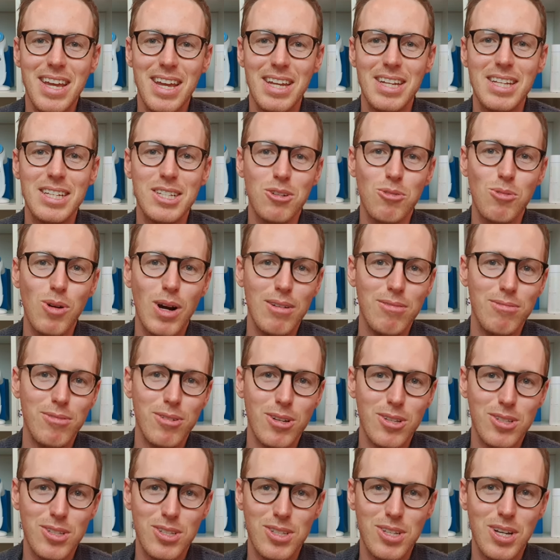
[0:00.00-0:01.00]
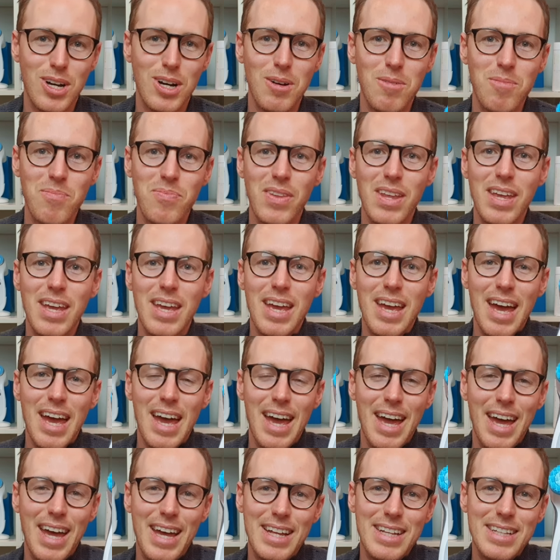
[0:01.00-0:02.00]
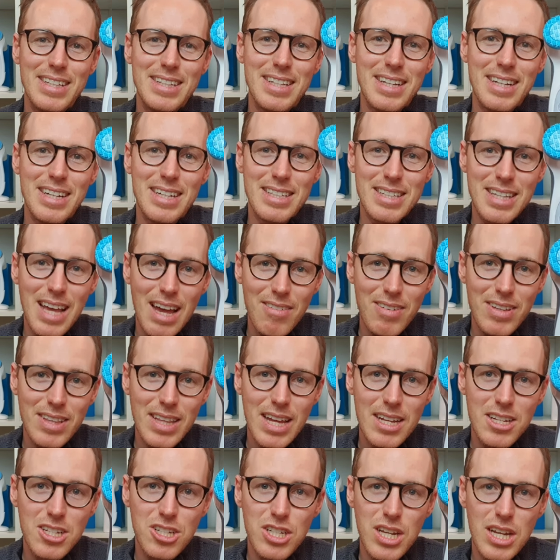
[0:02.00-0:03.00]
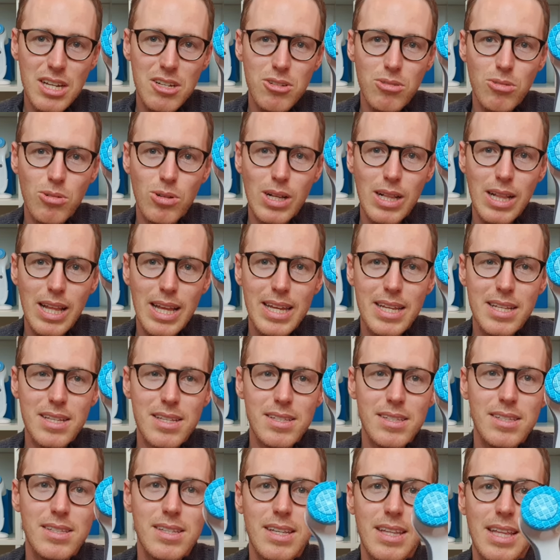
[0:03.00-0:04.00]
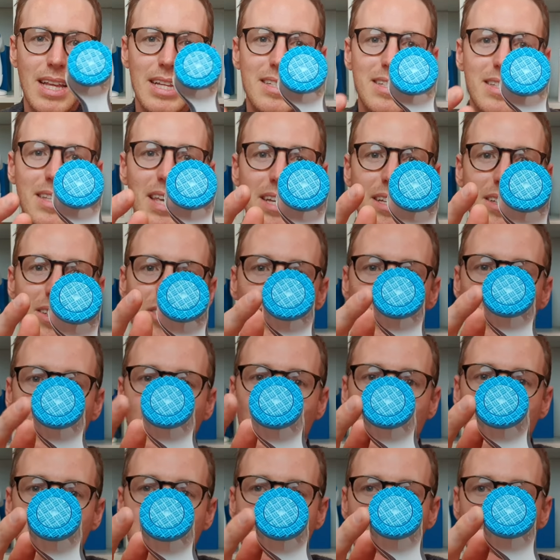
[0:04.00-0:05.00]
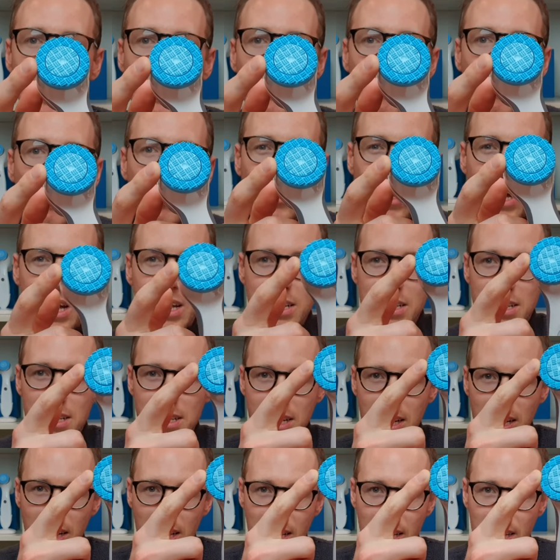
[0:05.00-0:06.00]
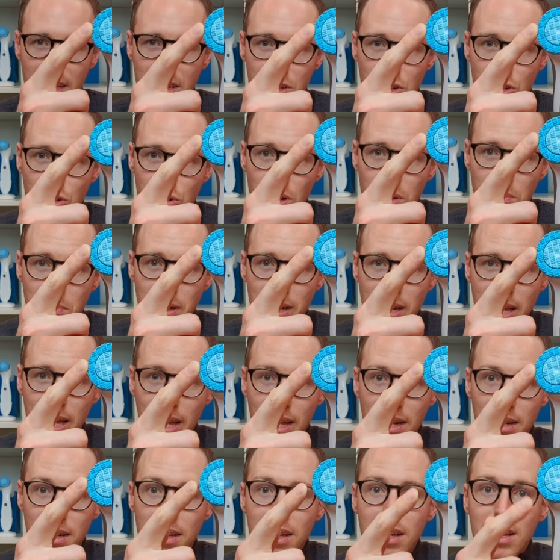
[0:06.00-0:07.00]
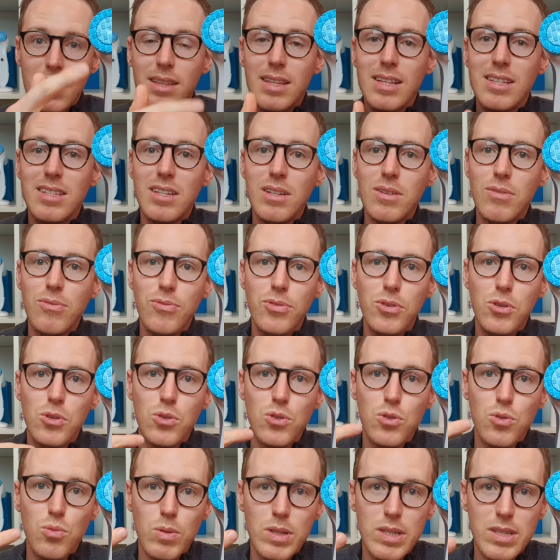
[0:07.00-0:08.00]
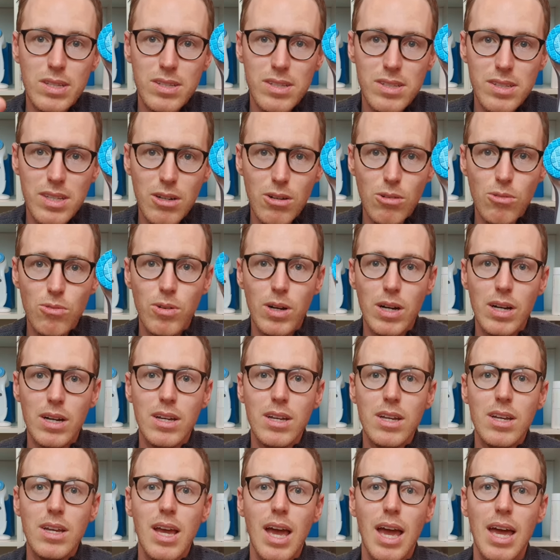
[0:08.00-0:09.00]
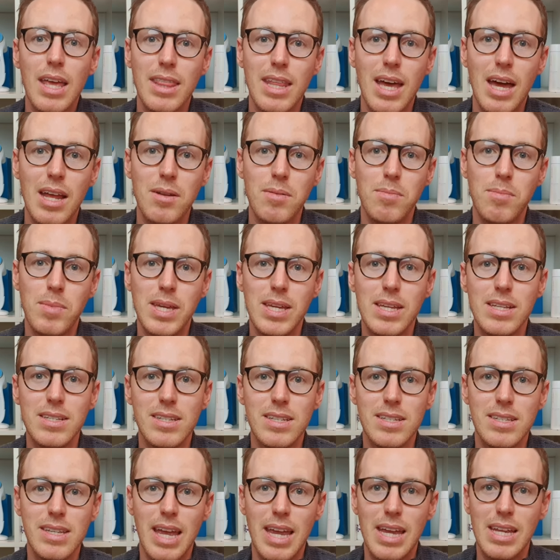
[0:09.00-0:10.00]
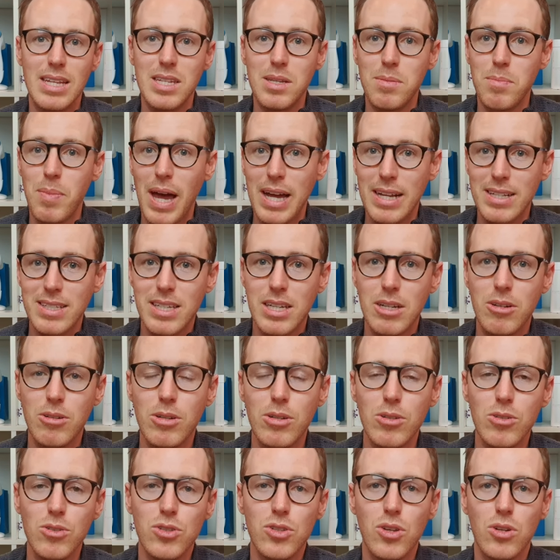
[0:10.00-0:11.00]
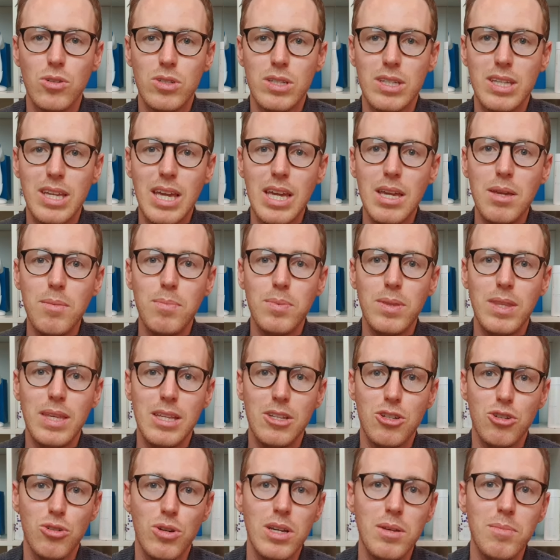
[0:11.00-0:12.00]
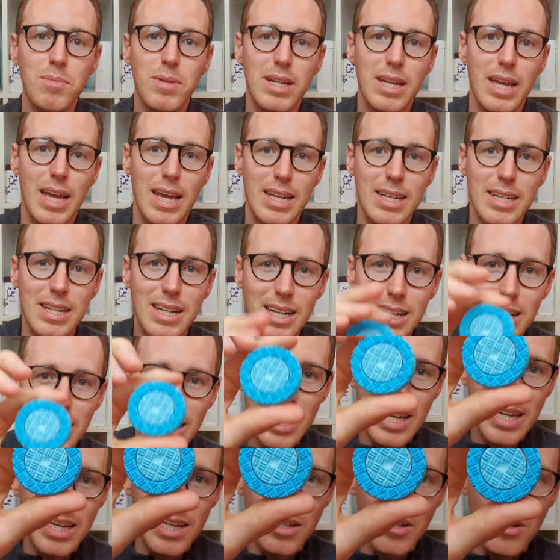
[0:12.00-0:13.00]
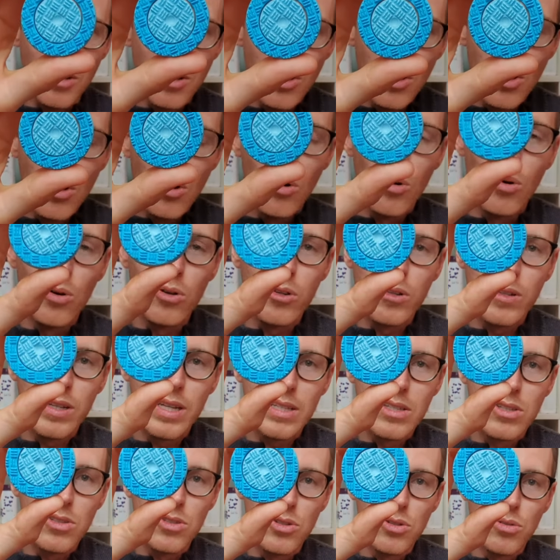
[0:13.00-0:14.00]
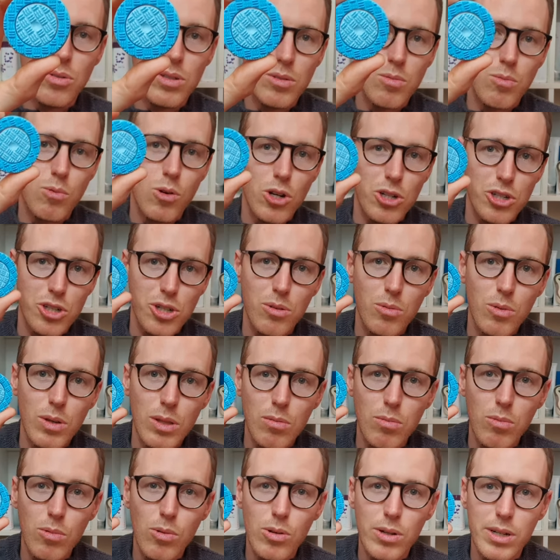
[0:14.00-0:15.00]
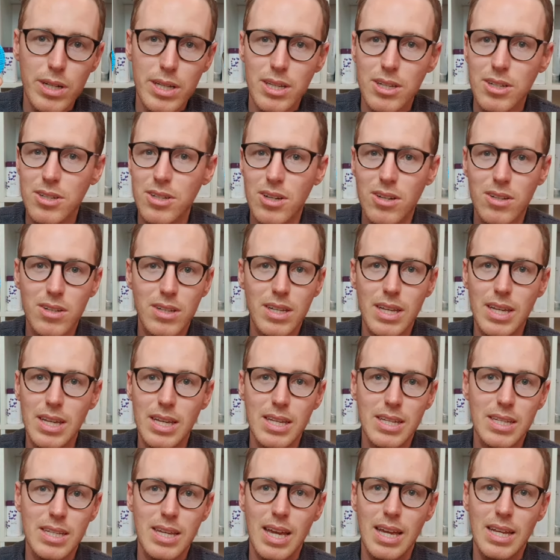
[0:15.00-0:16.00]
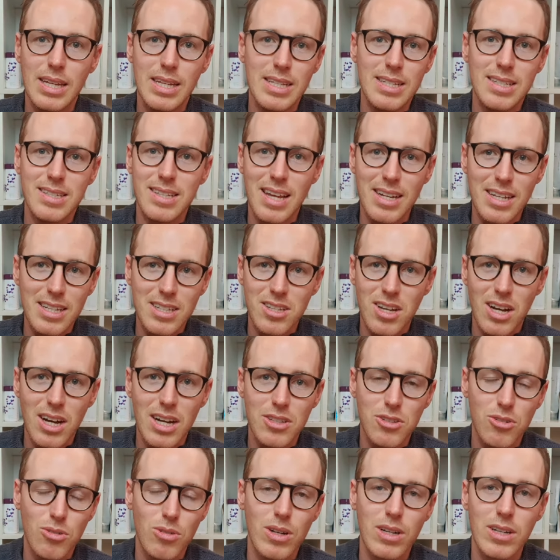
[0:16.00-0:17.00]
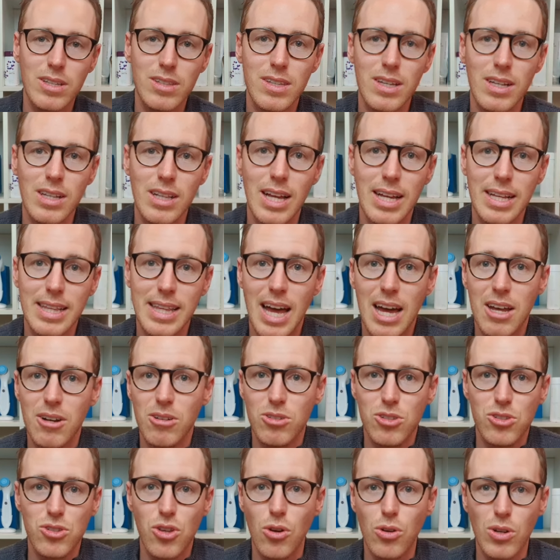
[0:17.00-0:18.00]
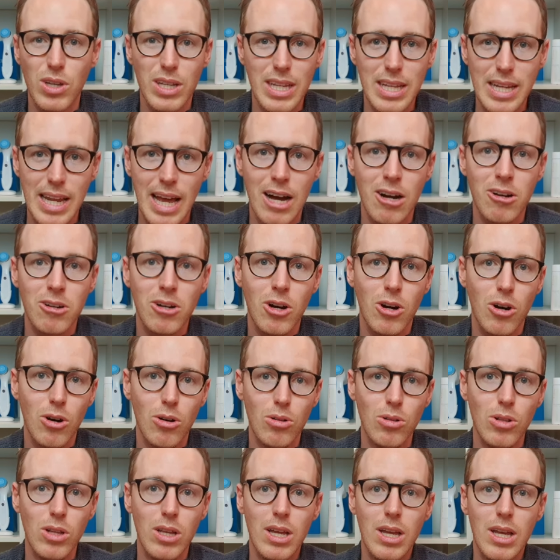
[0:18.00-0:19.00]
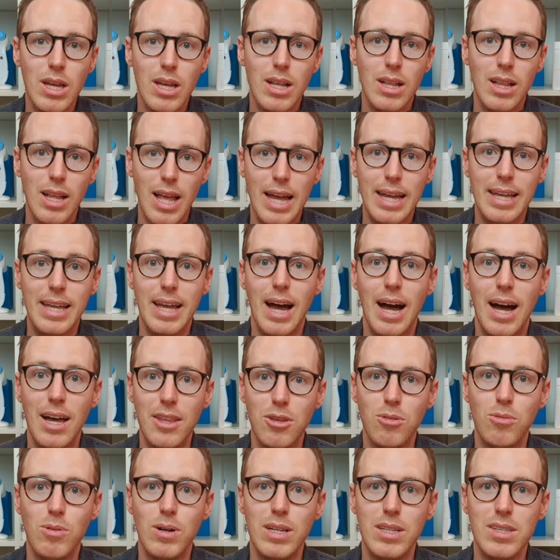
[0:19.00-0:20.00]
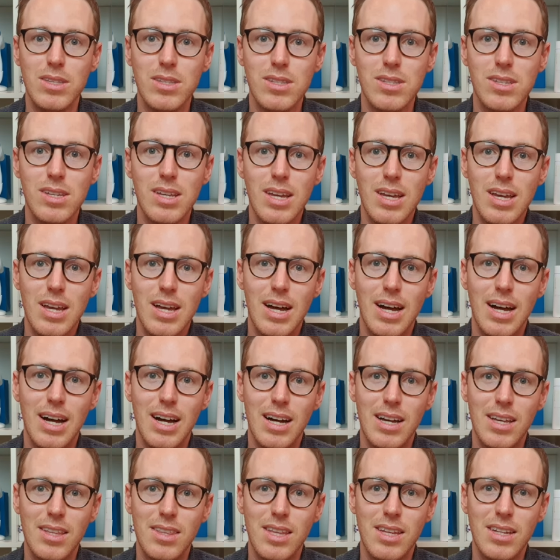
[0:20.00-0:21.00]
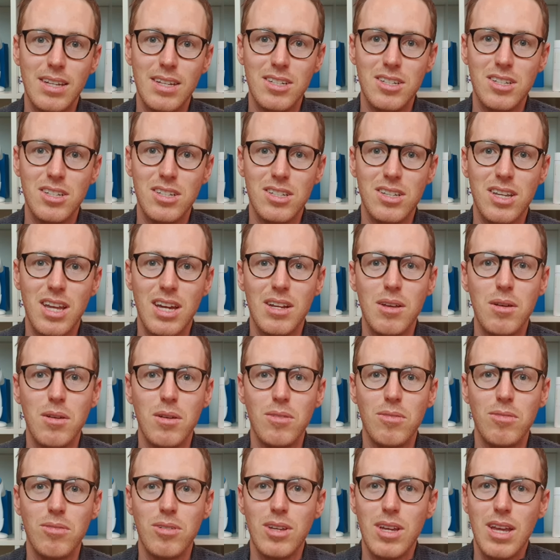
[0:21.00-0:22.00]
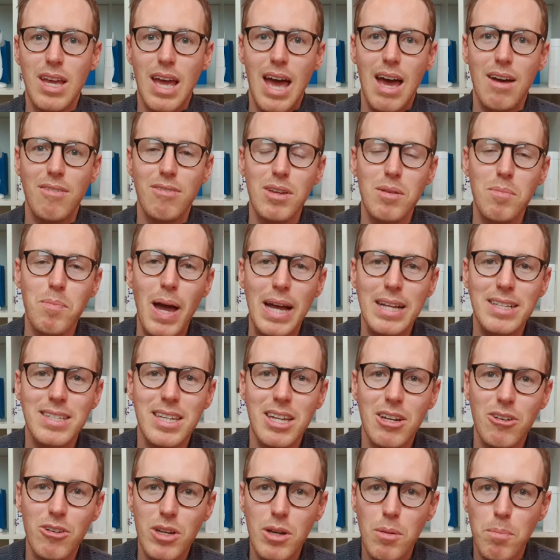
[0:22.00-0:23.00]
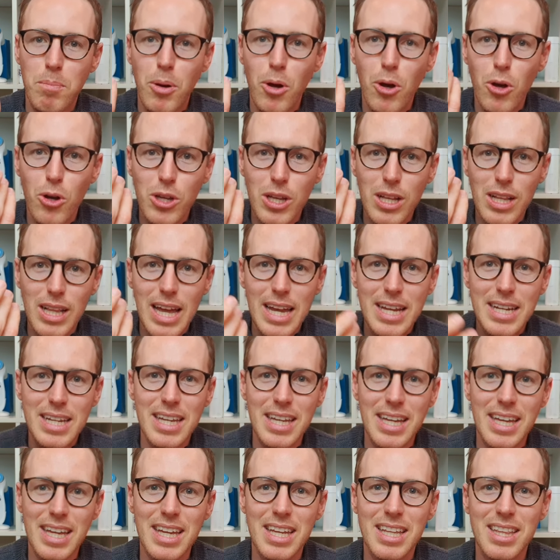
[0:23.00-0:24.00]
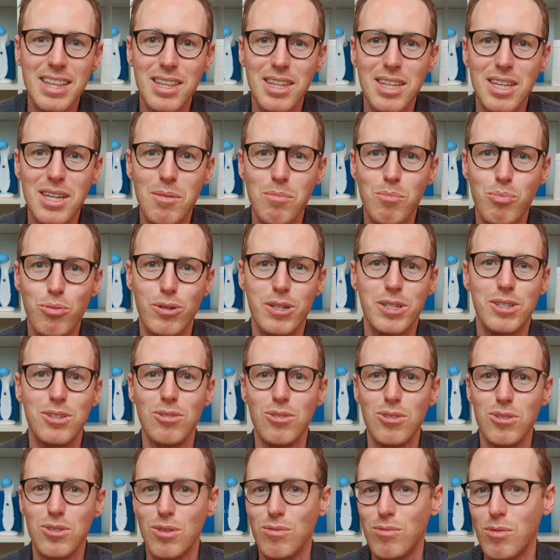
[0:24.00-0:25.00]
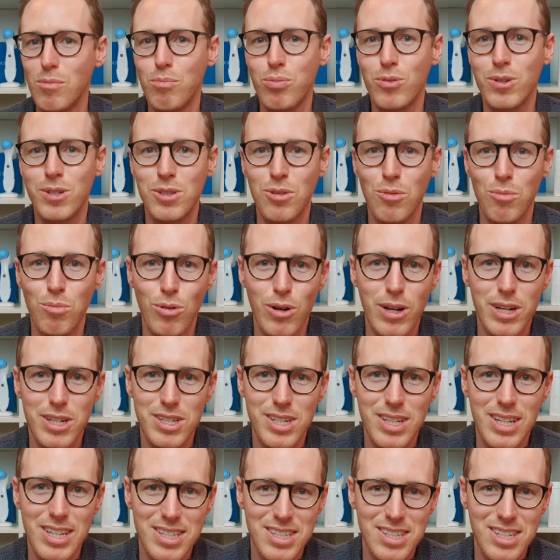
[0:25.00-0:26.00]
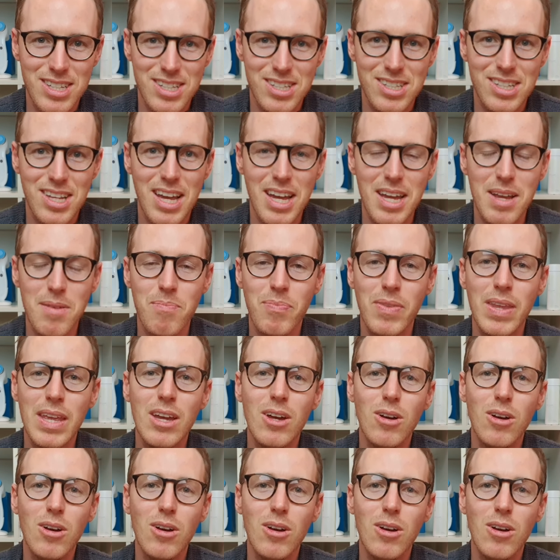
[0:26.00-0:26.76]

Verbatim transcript: It is quite versatile and uh, it's having that gentle cleanse, and that's thanks to the medical grade silicon treatment head that's infused with silver, and that means it's antibacterial. So, to keep the treatment head clean, all you need to do is wash it with water. You don't need any sanitizer or anything like that, or soak it in alcohol like other ones uh, that are just kind of having bacteria percolating in the bristles of a bristle brush, let's just say.